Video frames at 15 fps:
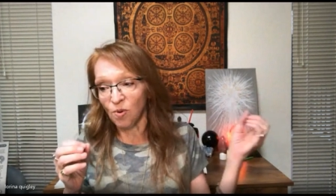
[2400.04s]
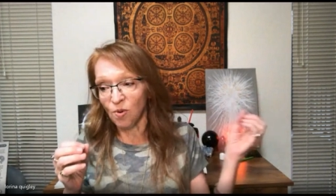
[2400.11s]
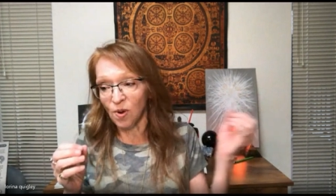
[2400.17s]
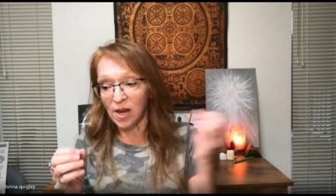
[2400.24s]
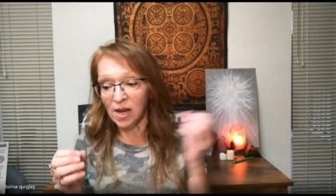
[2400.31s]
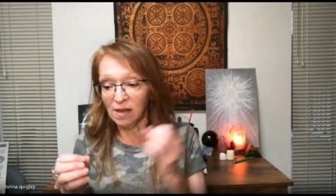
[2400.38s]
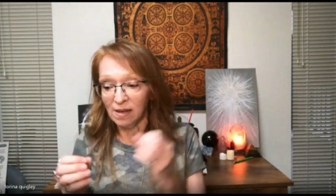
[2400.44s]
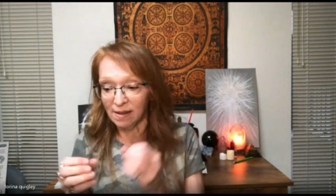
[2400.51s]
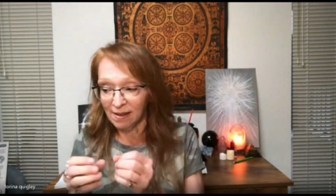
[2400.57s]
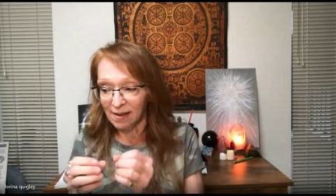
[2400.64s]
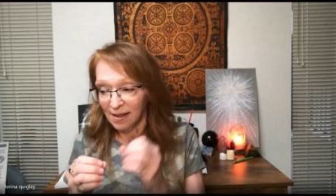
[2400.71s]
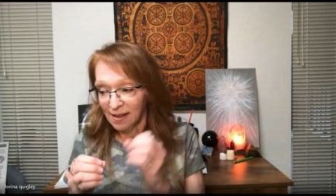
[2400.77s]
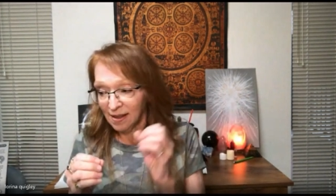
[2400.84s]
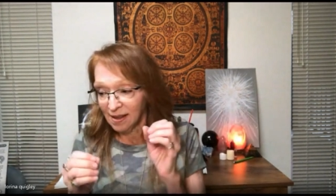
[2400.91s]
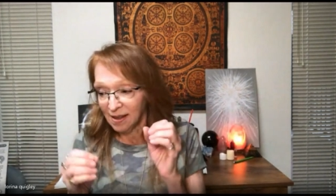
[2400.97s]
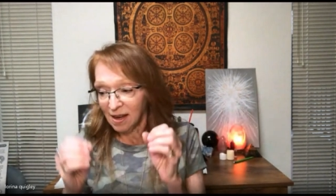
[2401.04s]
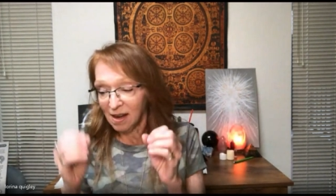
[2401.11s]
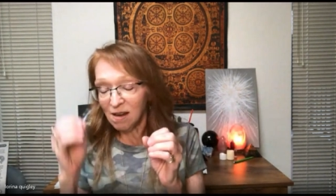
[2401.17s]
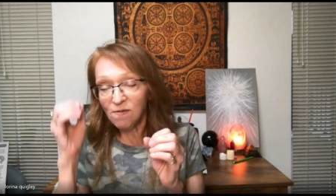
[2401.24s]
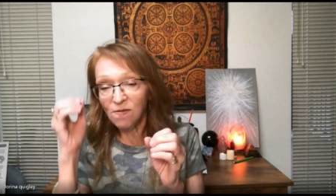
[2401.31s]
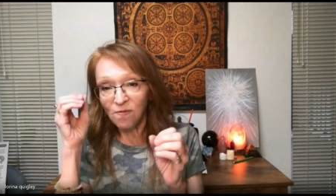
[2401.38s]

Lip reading: point of